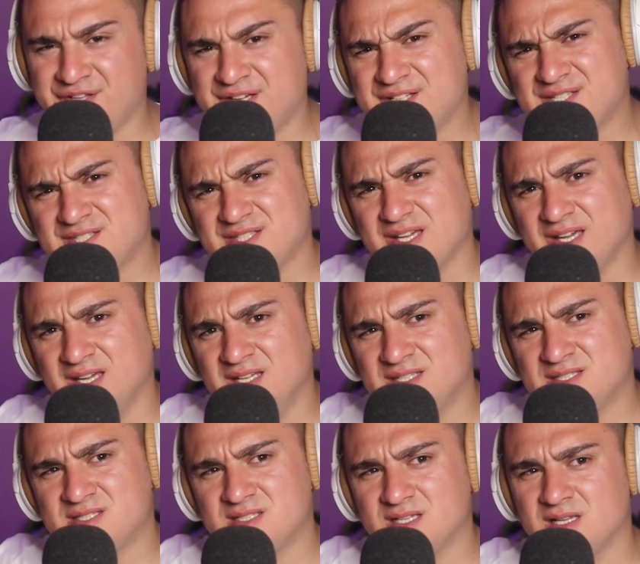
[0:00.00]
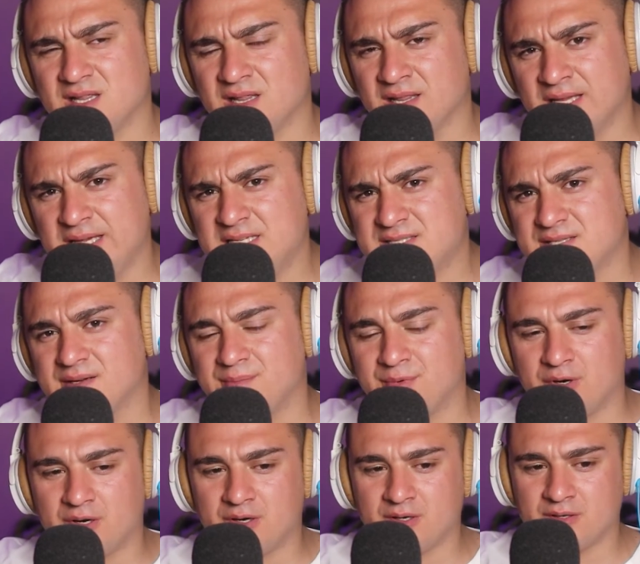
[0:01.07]
This is Lisa,
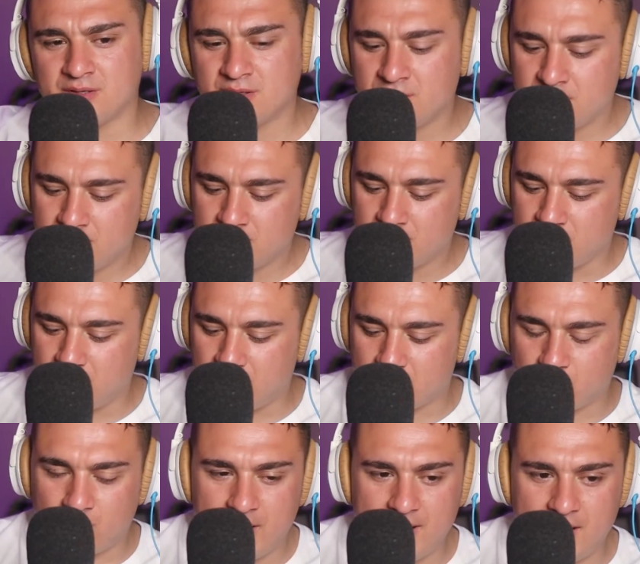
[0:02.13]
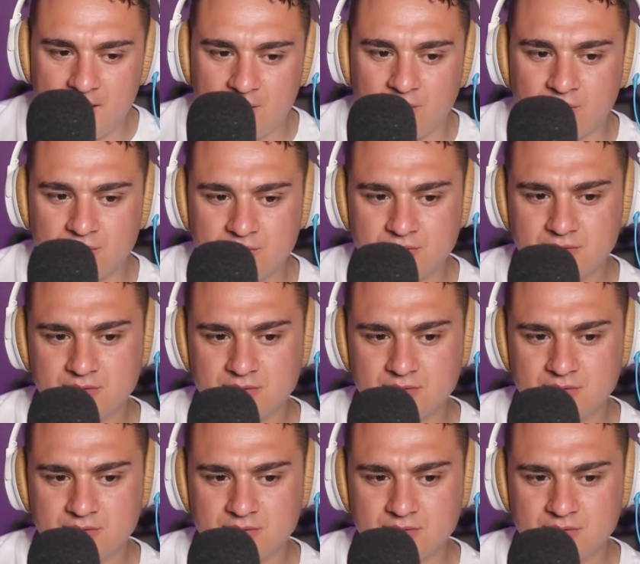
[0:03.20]
bro. Like, wow.